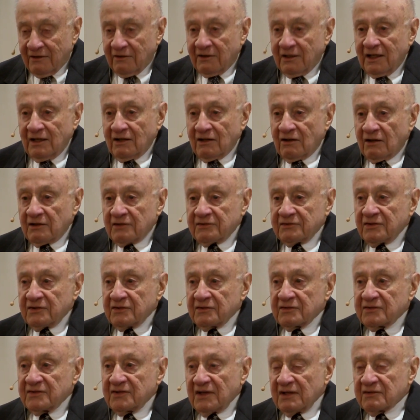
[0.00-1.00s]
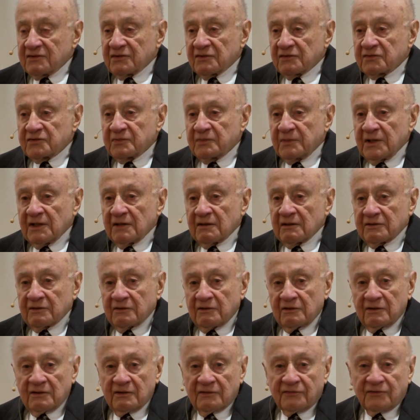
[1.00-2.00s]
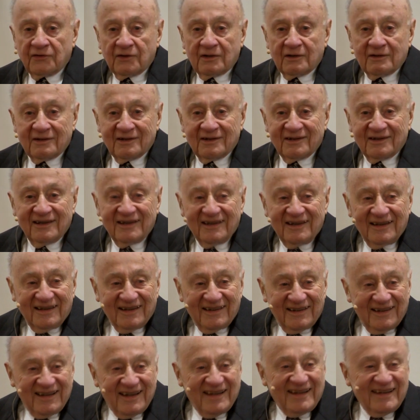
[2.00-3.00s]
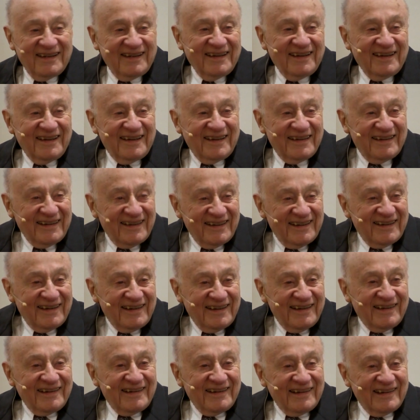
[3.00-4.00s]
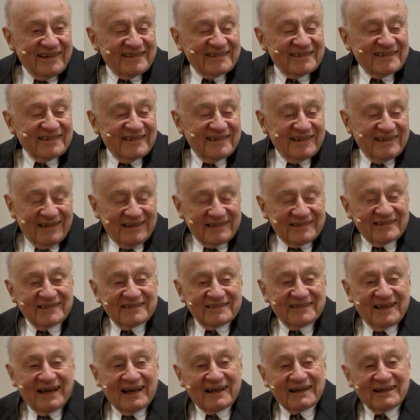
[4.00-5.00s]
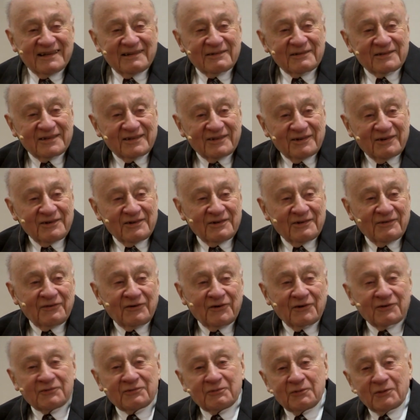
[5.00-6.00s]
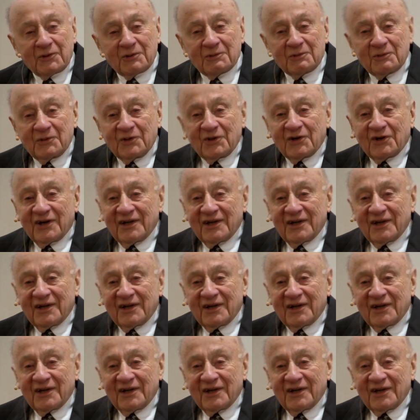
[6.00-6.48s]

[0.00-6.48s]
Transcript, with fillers: He lost his sense of smell during the. that's, that's, exactly during the First World War.